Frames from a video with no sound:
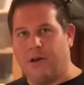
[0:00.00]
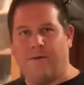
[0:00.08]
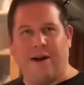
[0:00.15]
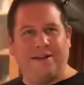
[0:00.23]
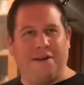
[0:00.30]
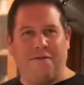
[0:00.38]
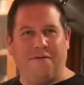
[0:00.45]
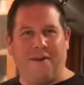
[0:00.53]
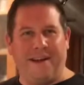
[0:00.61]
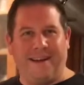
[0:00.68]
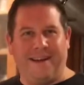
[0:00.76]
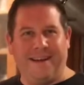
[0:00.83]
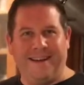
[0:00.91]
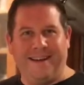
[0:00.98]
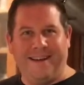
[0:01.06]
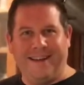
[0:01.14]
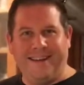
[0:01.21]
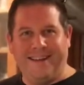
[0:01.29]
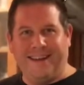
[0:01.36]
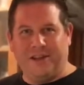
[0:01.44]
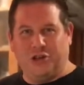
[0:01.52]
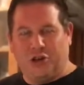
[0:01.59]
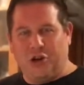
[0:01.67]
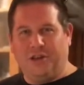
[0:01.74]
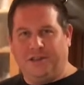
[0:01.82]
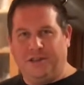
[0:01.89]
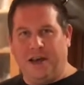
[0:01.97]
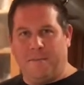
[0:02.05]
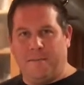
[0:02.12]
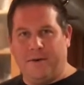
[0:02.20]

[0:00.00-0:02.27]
Why is that funny? That's a good tip.